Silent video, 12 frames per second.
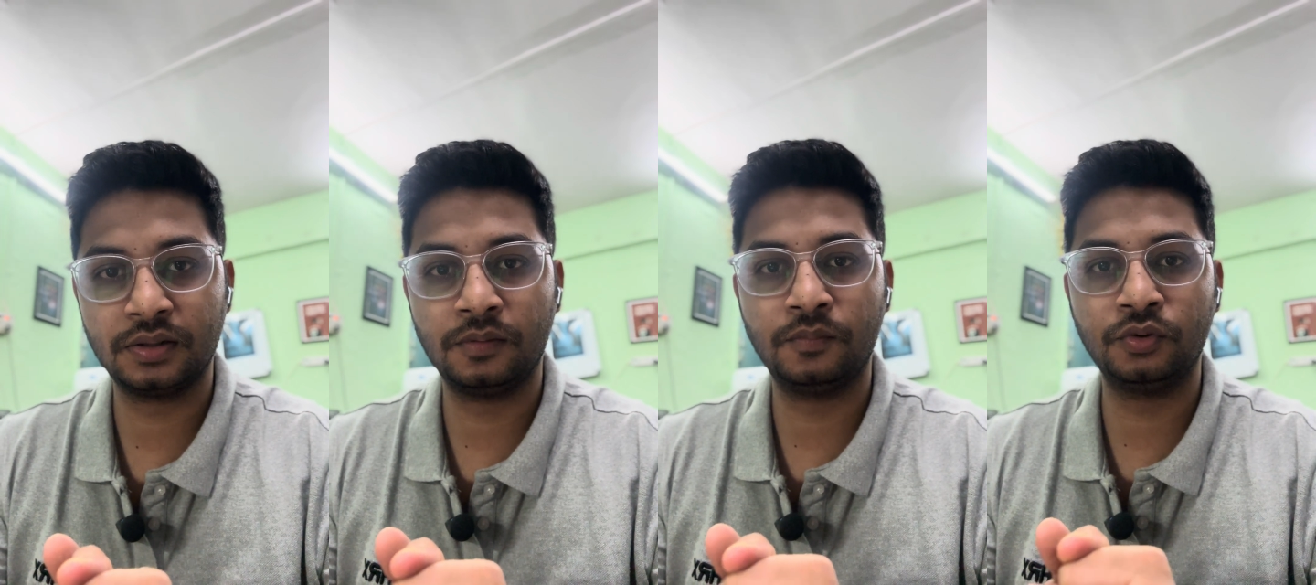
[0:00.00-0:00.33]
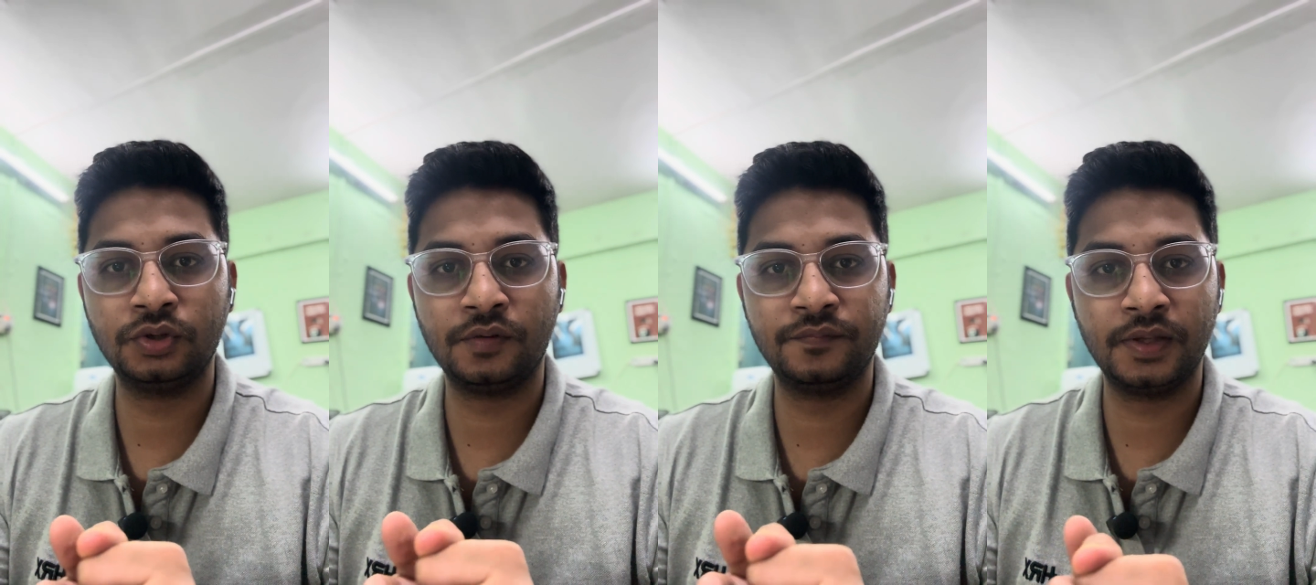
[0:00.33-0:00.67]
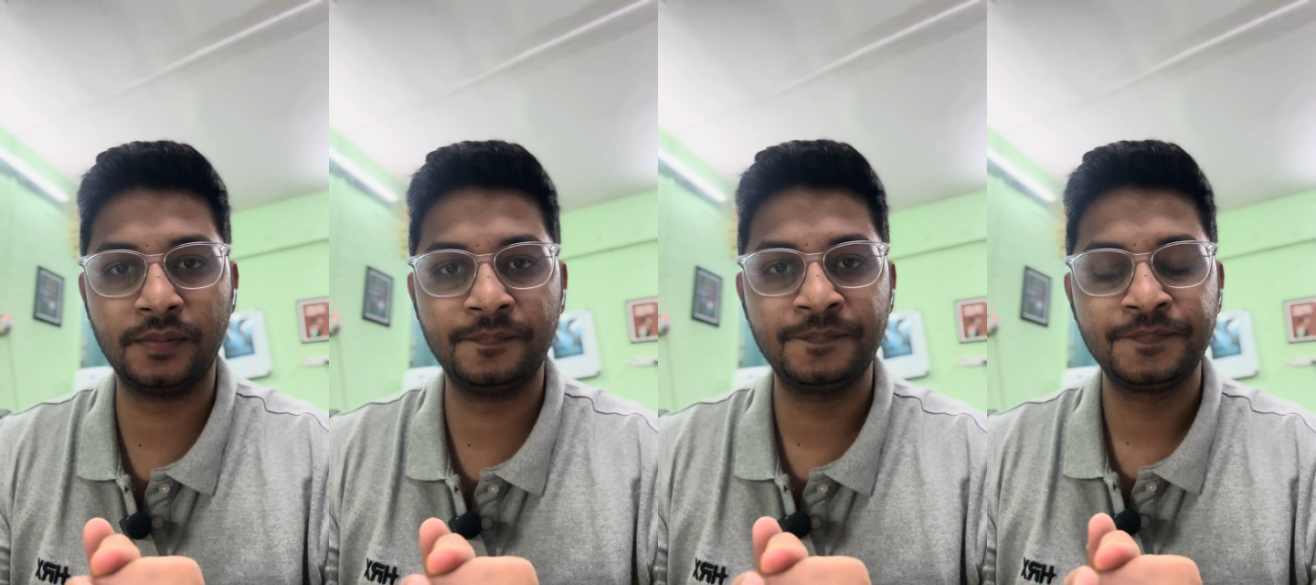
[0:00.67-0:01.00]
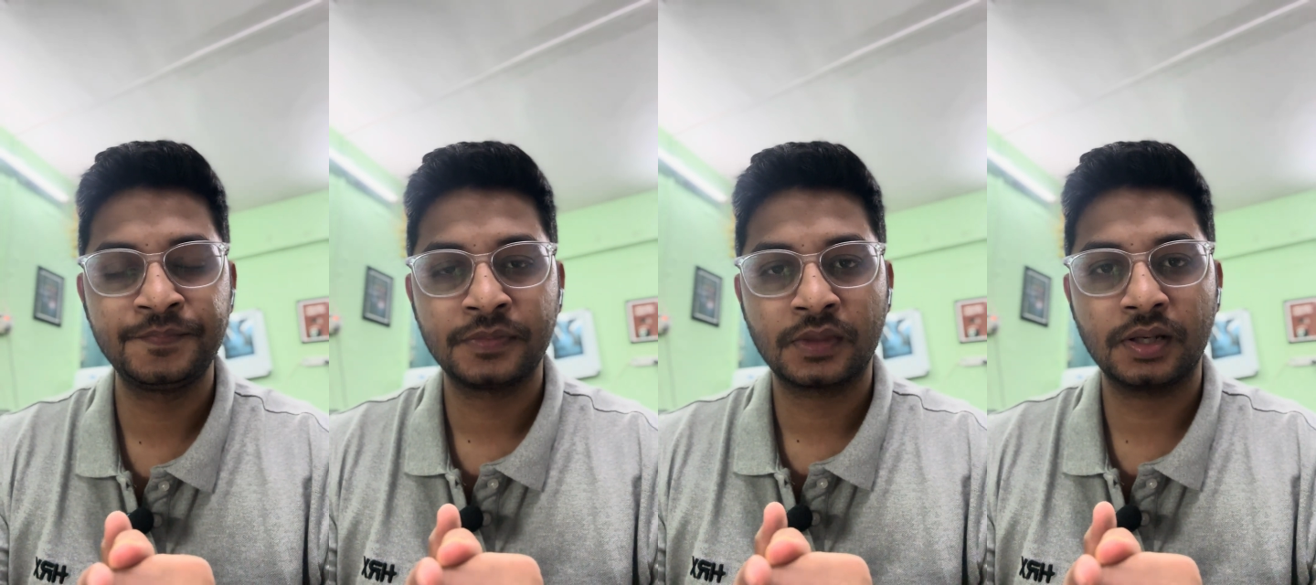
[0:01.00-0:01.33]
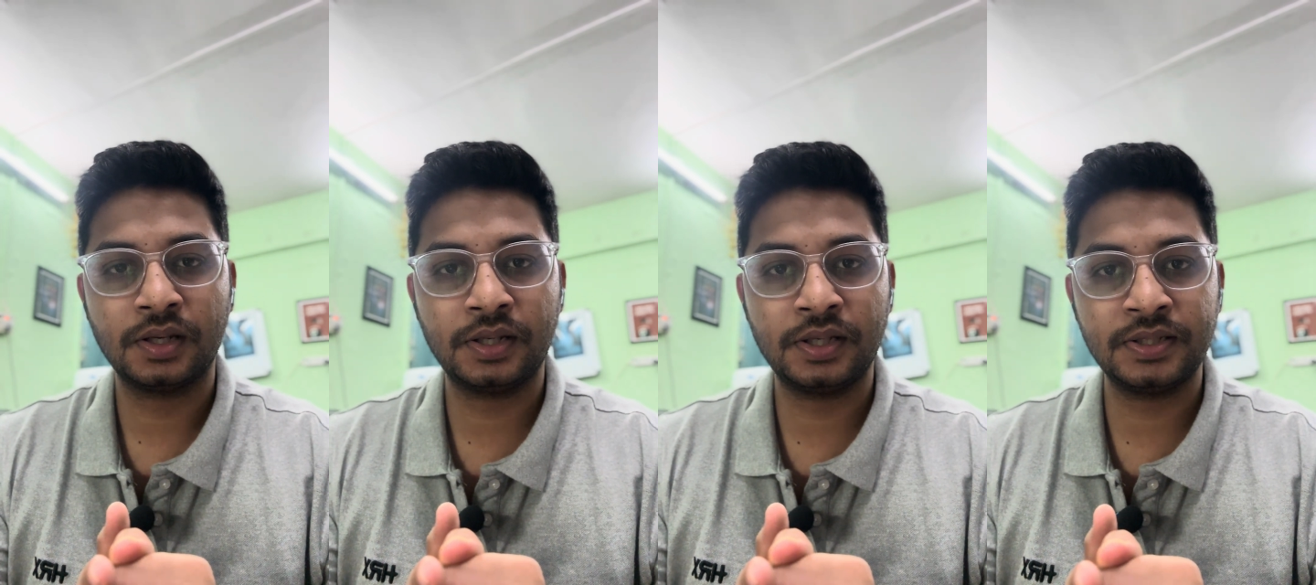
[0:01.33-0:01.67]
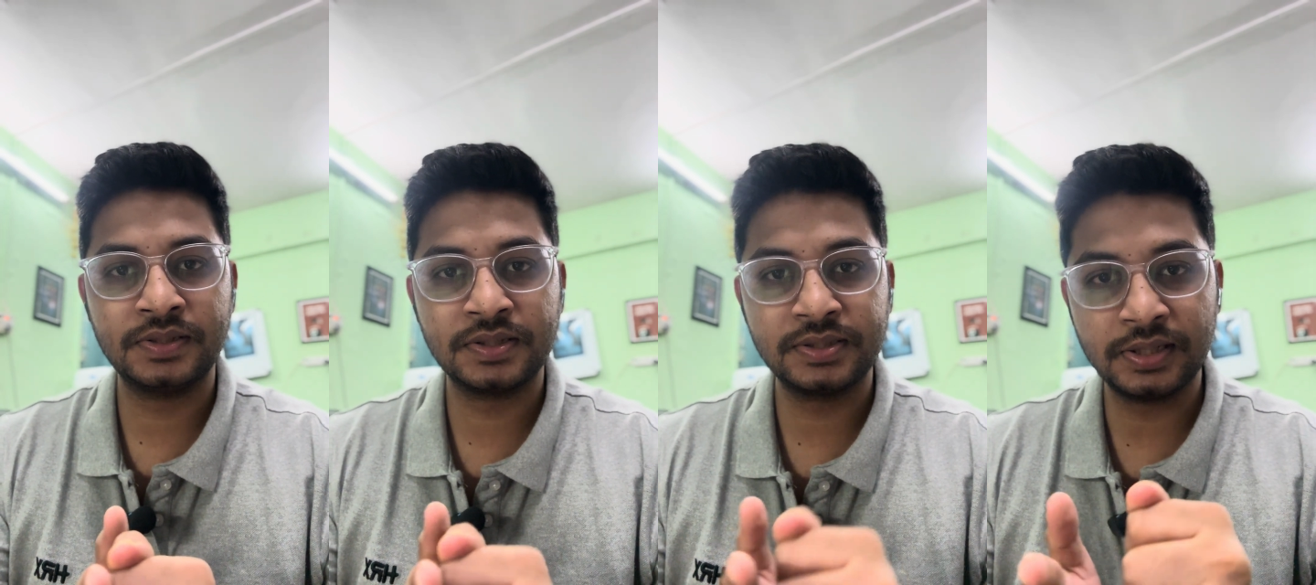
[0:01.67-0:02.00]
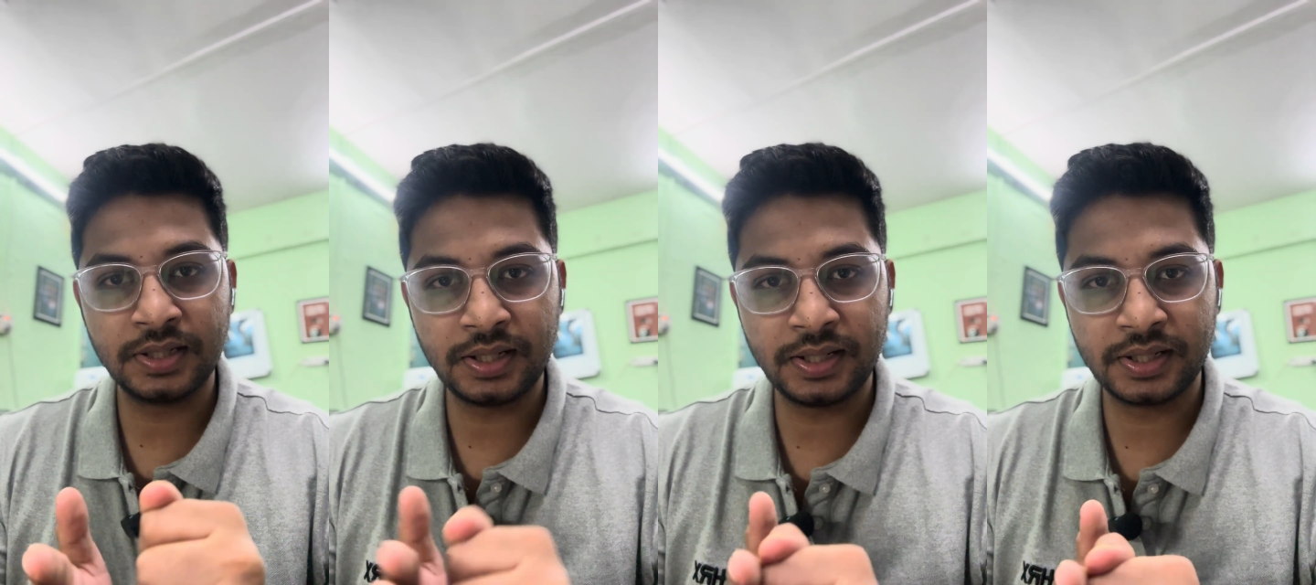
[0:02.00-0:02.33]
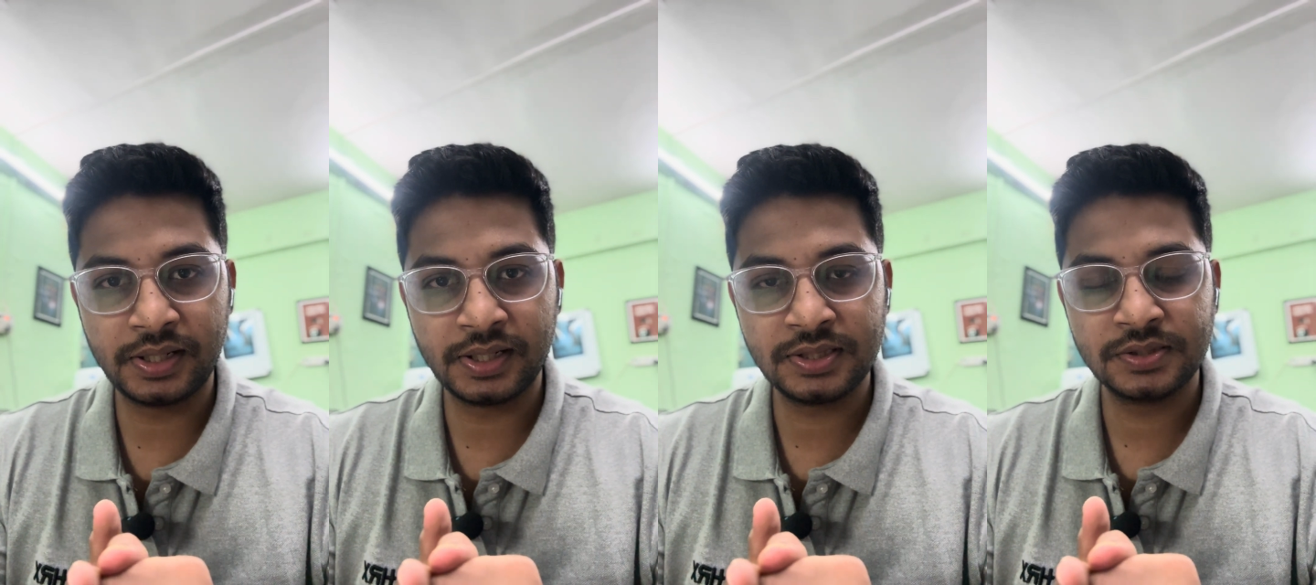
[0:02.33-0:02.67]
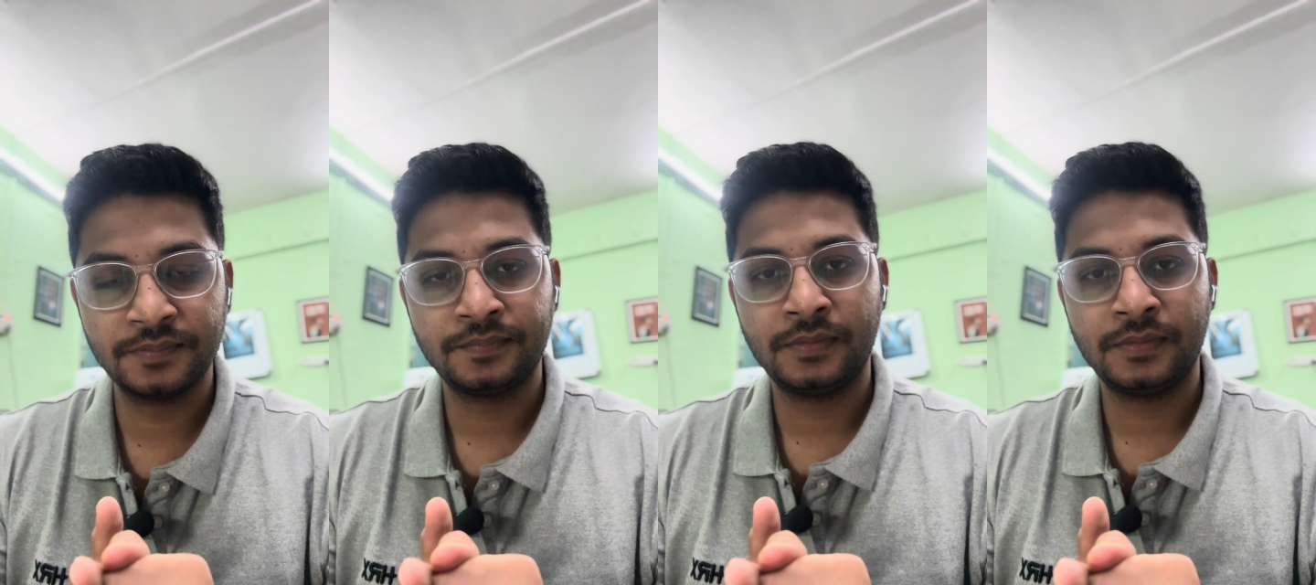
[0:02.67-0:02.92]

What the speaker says: Both of them is a single day test,